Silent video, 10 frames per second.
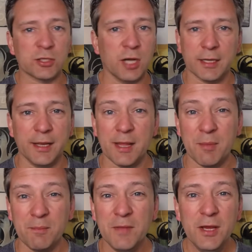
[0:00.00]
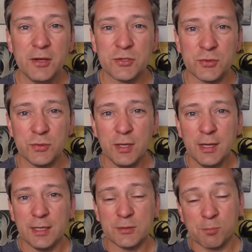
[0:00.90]
talking to them to
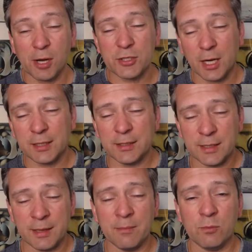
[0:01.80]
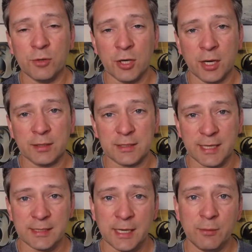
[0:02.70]
probably talking to them regarding the
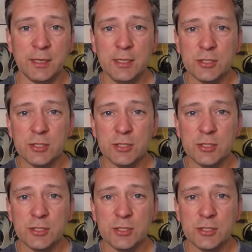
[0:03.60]
tent anyway.